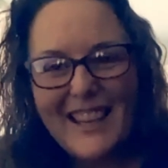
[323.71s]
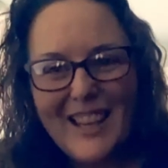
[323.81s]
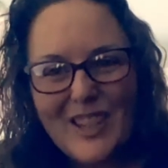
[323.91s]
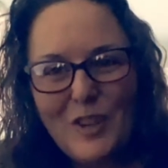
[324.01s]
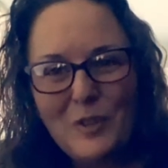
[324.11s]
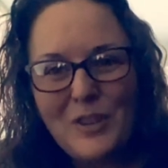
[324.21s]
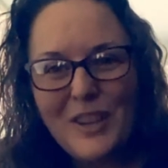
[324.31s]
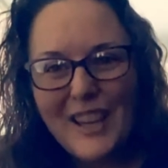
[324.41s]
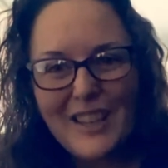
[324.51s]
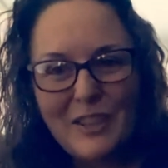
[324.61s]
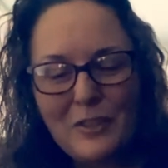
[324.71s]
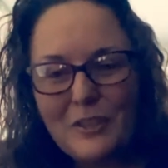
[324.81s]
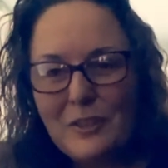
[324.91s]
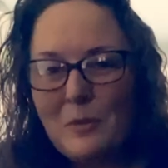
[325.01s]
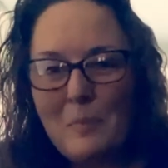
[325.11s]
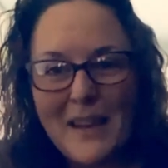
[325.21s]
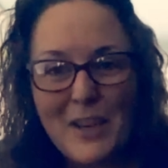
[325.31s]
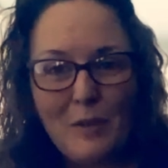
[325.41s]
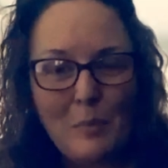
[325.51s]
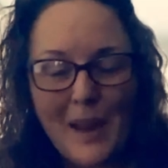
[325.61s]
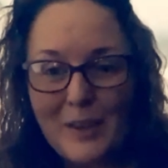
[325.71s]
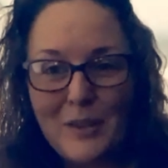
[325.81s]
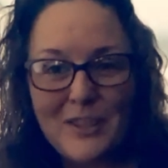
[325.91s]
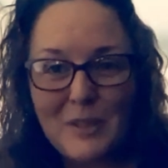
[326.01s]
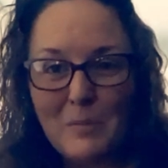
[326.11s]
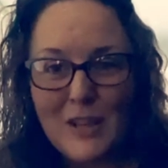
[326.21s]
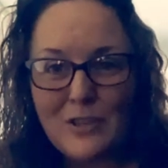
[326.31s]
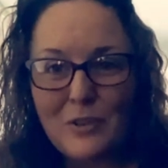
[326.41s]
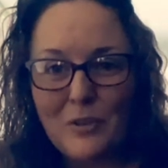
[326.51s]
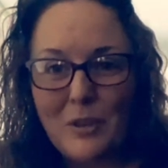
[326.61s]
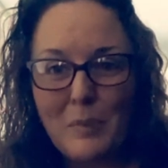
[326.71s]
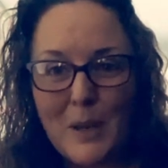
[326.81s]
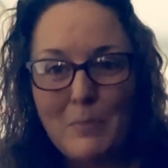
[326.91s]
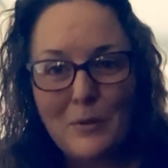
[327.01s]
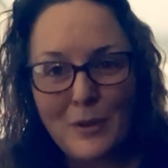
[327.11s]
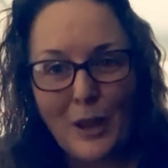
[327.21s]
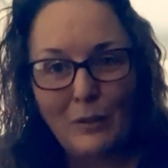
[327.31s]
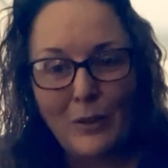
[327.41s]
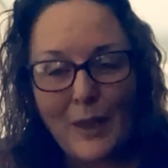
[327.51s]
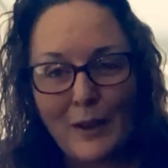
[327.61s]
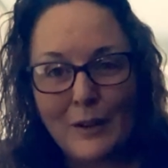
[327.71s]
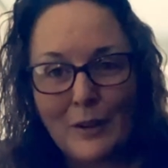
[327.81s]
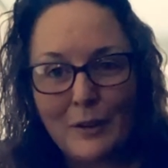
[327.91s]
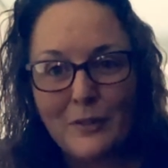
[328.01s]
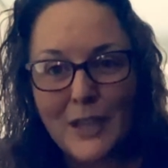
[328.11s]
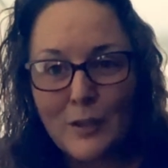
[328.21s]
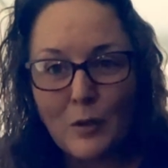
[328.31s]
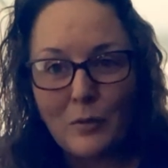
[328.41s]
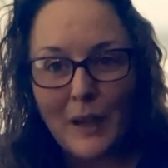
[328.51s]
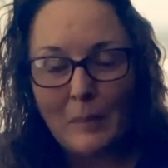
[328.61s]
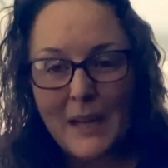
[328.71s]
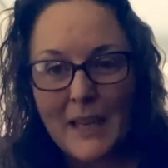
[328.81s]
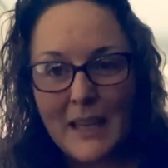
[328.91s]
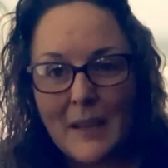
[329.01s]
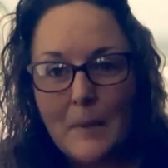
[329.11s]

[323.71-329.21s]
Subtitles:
you will bend over backwards to make sure that people know that they are loved in your family.